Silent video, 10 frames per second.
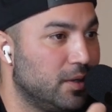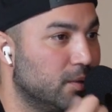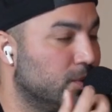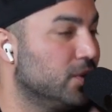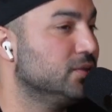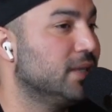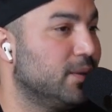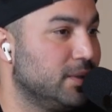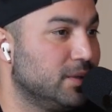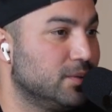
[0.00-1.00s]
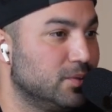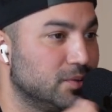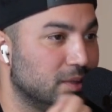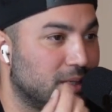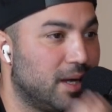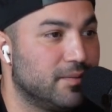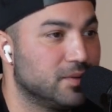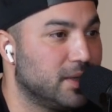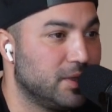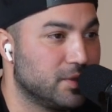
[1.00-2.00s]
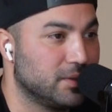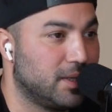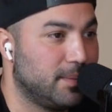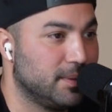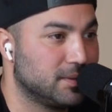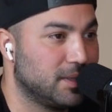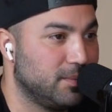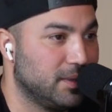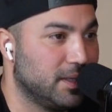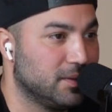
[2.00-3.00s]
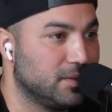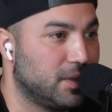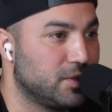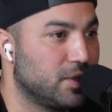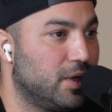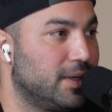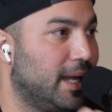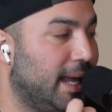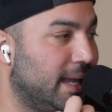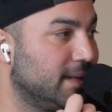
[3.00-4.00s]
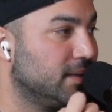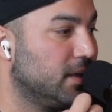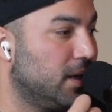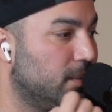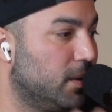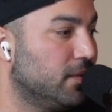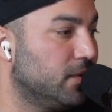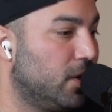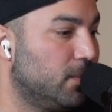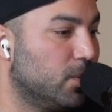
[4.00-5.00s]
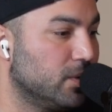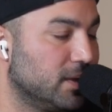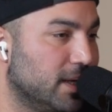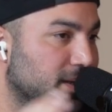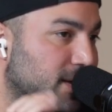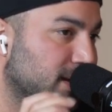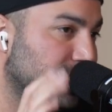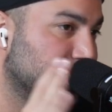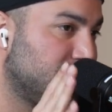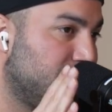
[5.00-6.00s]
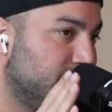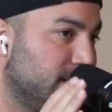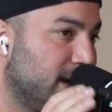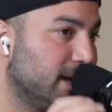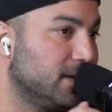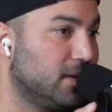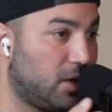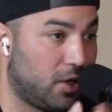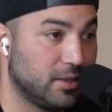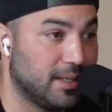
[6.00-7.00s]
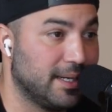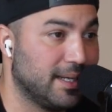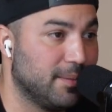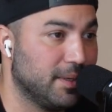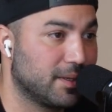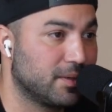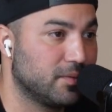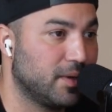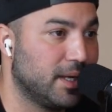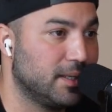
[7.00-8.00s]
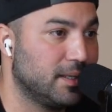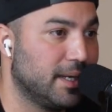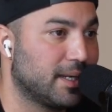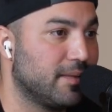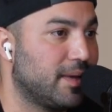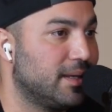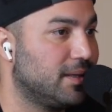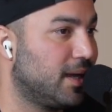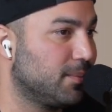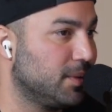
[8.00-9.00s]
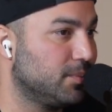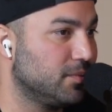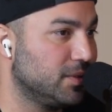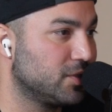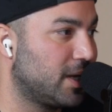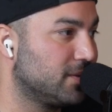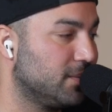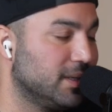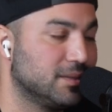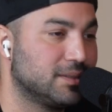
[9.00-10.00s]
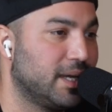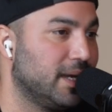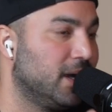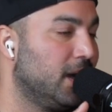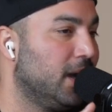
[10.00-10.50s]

the words that we use, the conversation topics that we like to touch on, and above all, more than anything at the top of that, our dynamic, right? Yeah. Like, I've had a lot of people reach out to me and say,